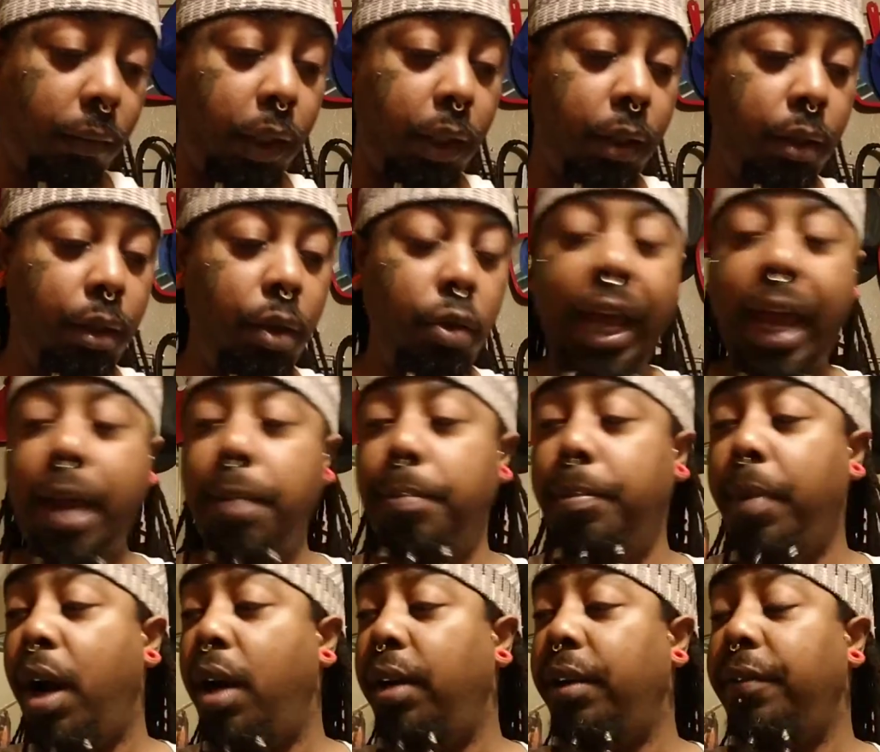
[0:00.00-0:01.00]
You can't
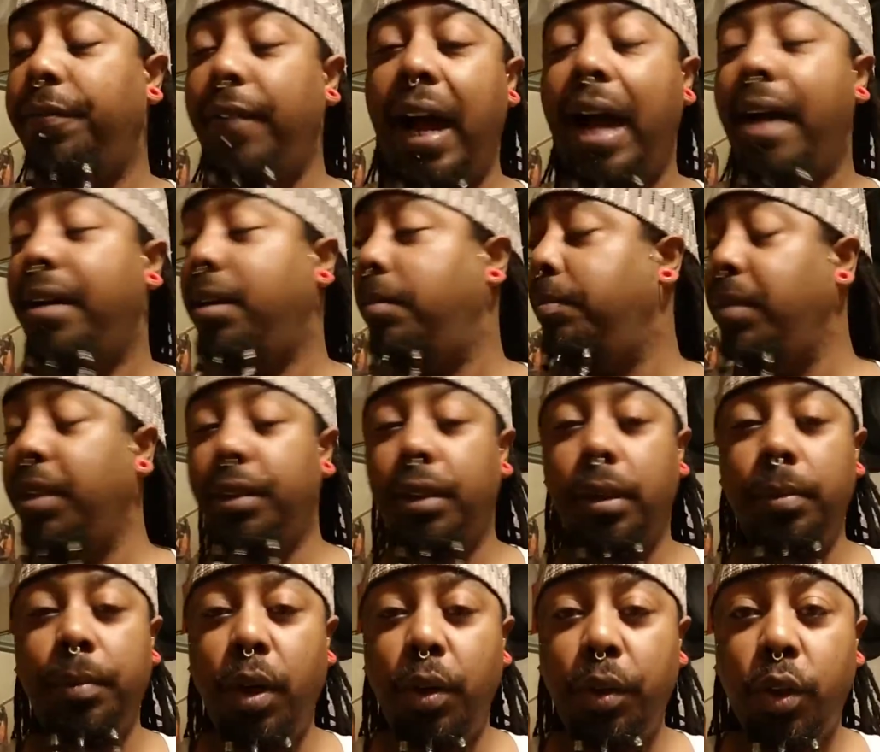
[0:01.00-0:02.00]
barely find a
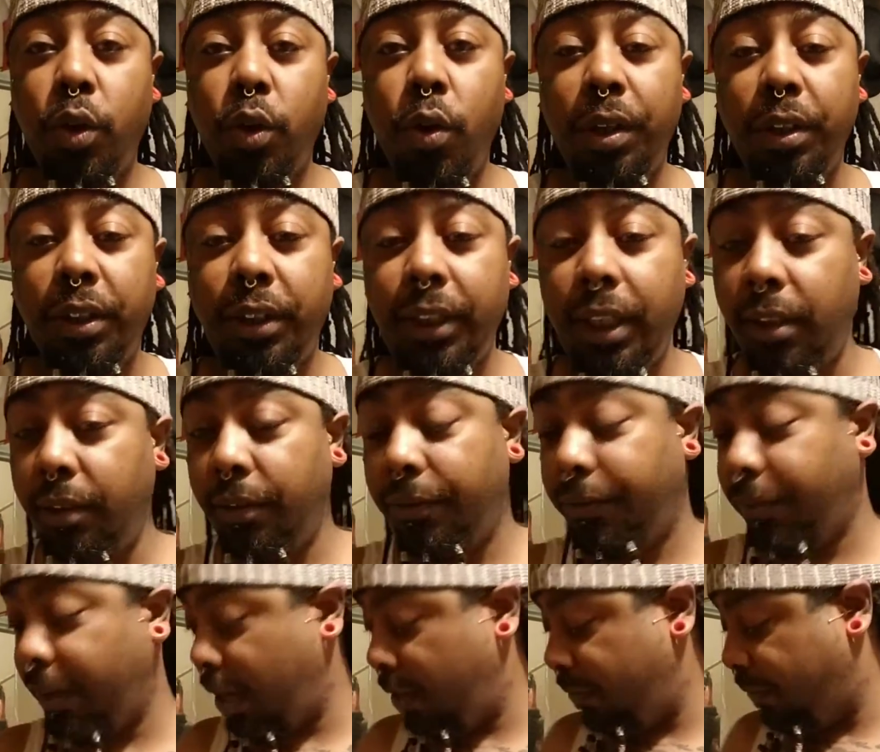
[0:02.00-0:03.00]
Muslim on the corner selling a
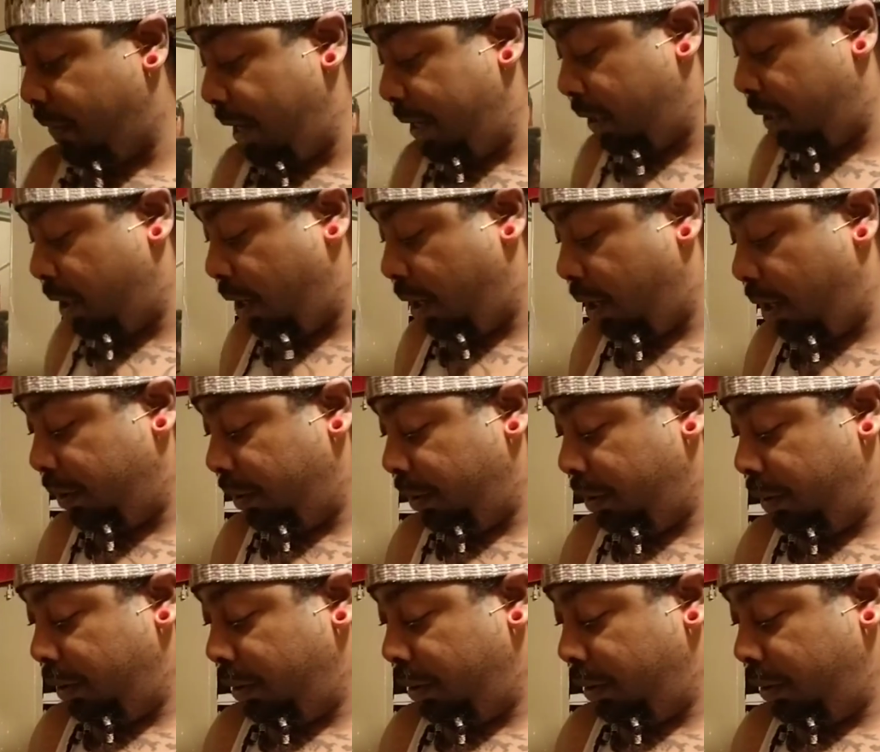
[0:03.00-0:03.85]
final call.